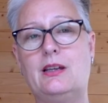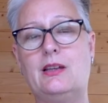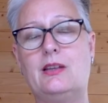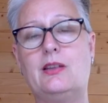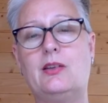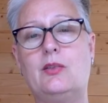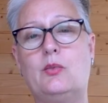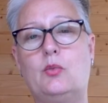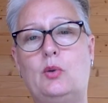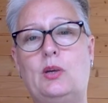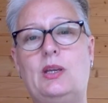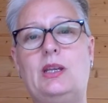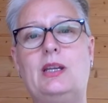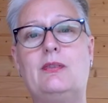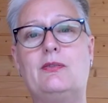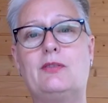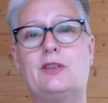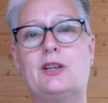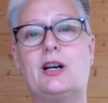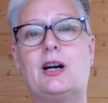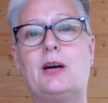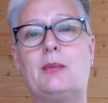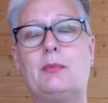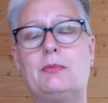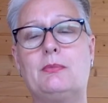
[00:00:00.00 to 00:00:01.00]
that we have
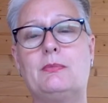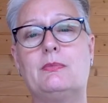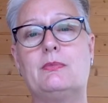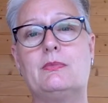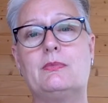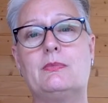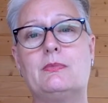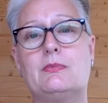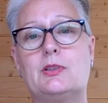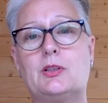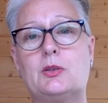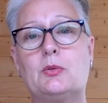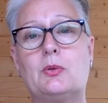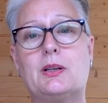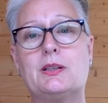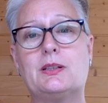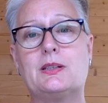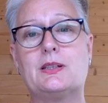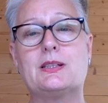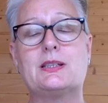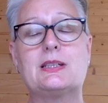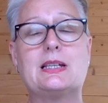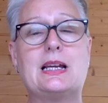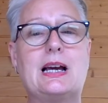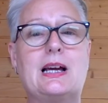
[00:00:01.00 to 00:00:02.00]
come to
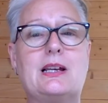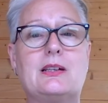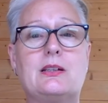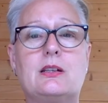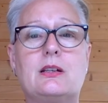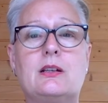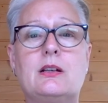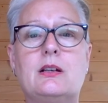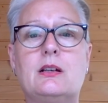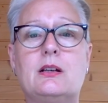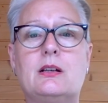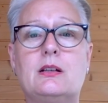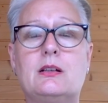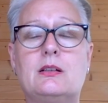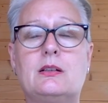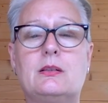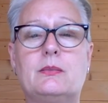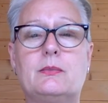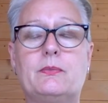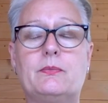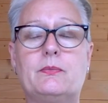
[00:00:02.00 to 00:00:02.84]
understand and learn.